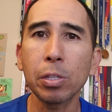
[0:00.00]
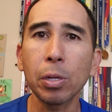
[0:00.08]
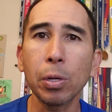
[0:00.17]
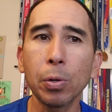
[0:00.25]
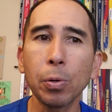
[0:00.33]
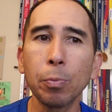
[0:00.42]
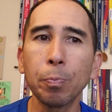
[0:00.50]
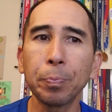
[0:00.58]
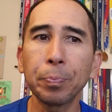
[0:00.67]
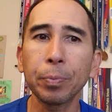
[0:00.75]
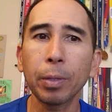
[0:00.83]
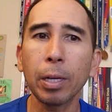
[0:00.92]
So,
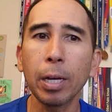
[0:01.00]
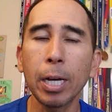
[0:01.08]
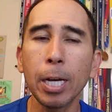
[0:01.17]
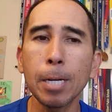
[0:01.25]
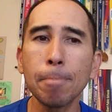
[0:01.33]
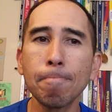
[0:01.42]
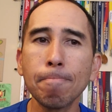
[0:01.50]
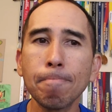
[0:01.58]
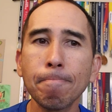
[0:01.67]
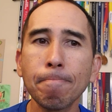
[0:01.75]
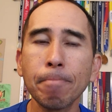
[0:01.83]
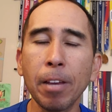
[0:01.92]
um,
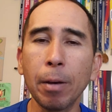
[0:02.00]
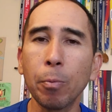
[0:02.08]
yeah,